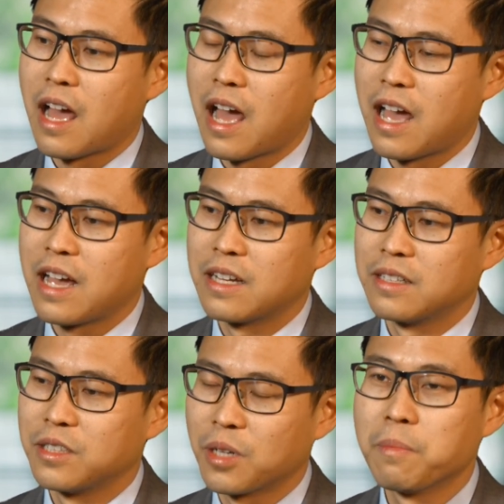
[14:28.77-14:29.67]

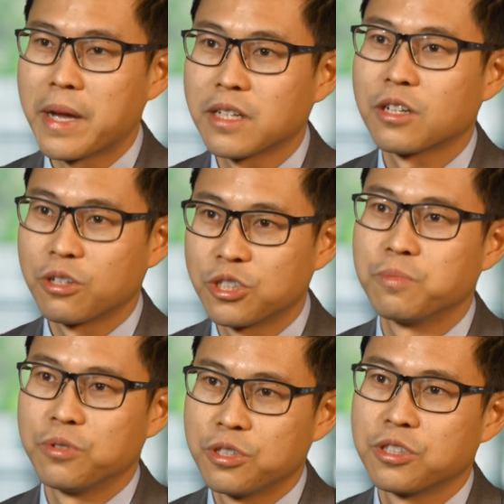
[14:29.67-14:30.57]
and make a
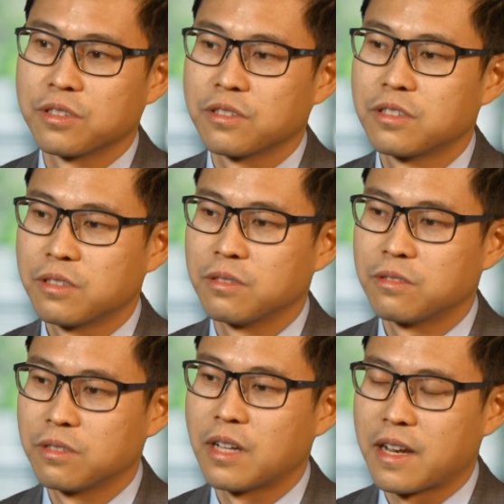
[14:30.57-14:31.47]
contribution
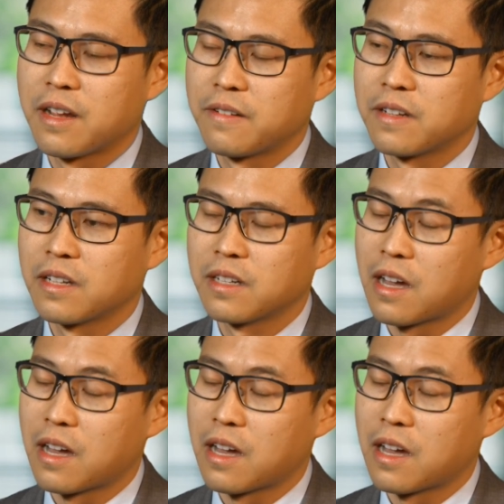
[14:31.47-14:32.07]
to that area.